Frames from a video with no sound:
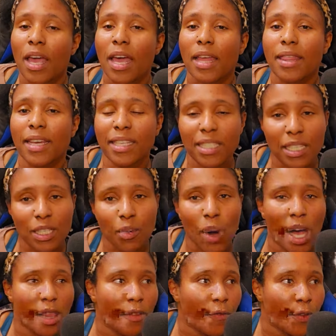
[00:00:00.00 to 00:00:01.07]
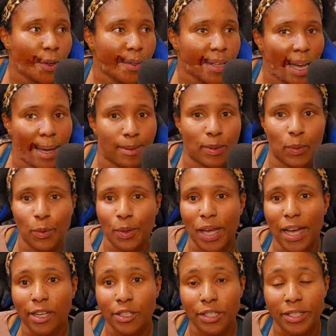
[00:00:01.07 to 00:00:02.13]
this is one of the few times where we
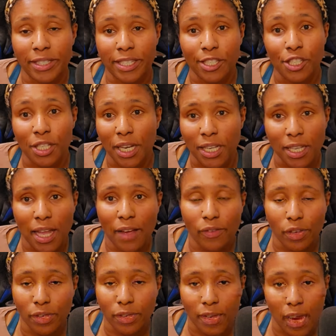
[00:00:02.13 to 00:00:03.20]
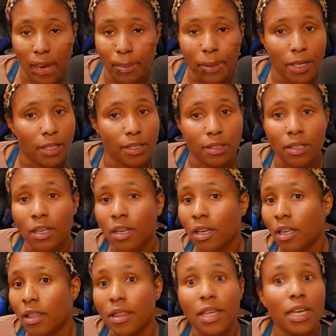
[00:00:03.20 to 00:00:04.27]
actually see Shannon have a good time because
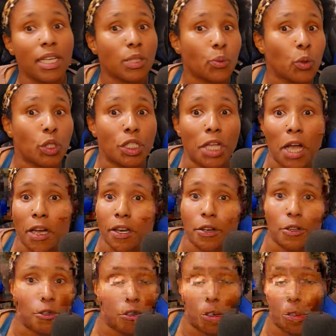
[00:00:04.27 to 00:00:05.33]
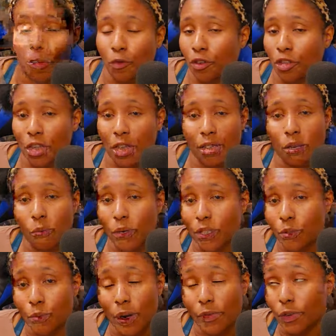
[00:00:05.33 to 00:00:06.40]
this was not a good trip for Shannon
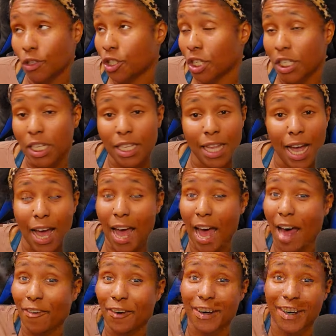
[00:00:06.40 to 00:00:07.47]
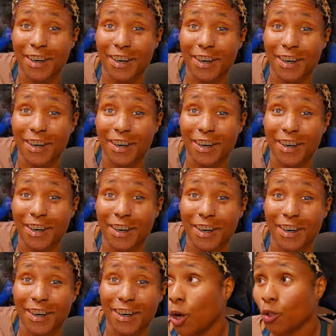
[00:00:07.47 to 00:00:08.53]
whatsoever. She did not have a good time
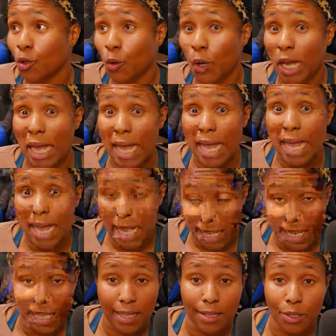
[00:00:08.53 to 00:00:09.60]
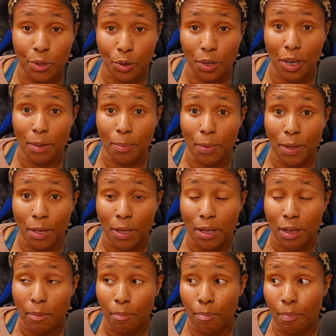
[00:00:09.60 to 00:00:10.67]
during any of this trip.
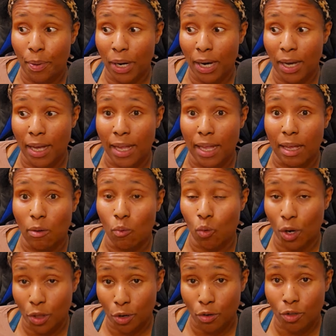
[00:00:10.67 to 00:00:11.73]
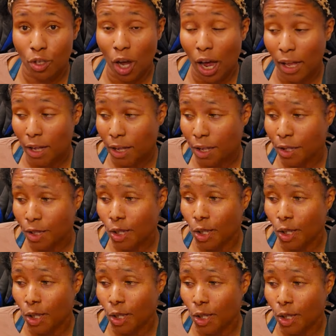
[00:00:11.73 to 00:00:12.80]
But with her daughters,
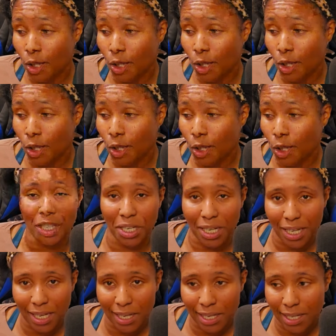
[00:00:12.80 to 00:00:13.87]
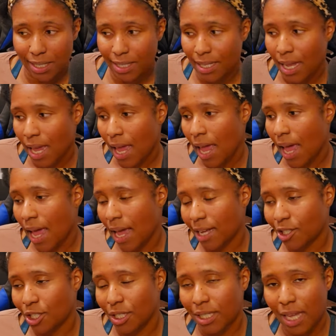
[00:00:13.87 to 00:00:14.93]
you can see that she is and
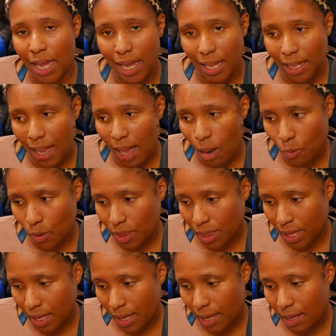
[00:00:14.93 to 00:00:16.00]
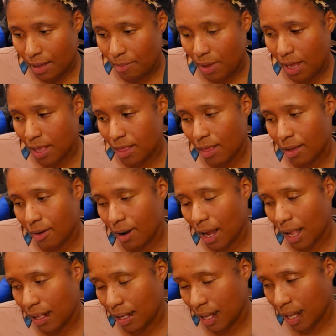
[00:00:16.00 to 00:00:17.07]
she's hanging out with them and they're
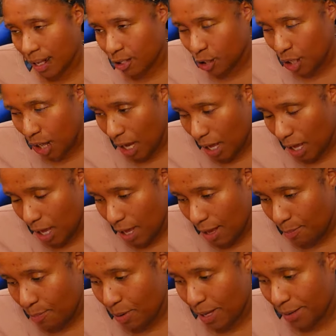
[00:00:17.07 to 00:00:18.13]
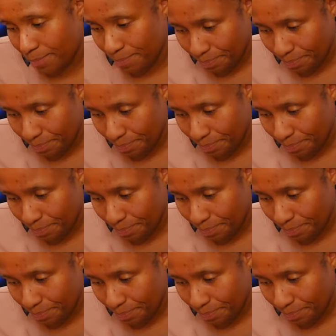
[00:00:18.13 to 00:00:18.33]
kind of catching up and